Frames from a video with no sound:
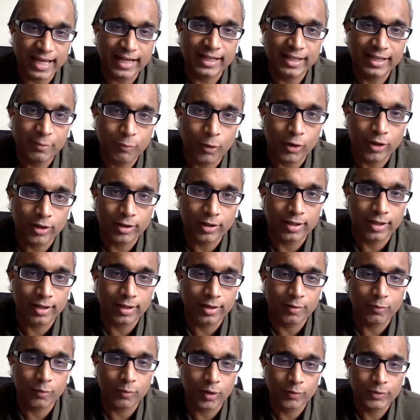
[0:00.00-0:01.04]
exactly what
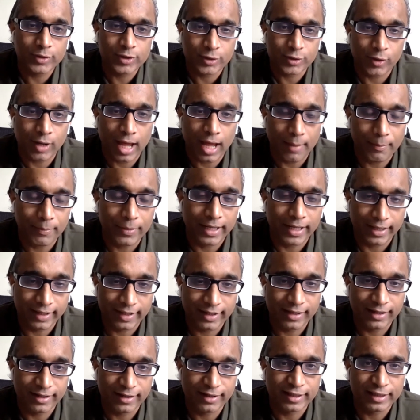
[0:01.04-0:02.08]
we saw happening
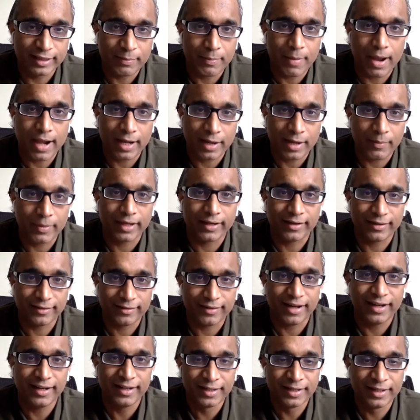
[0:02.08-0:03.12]
in the pandemic,
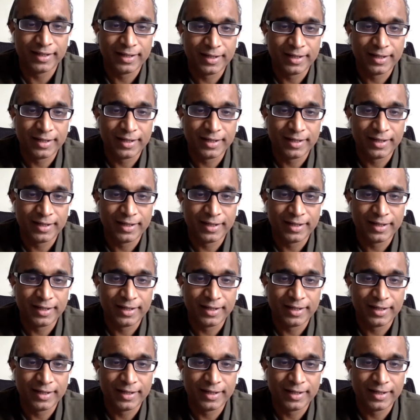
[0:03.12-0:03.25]
right?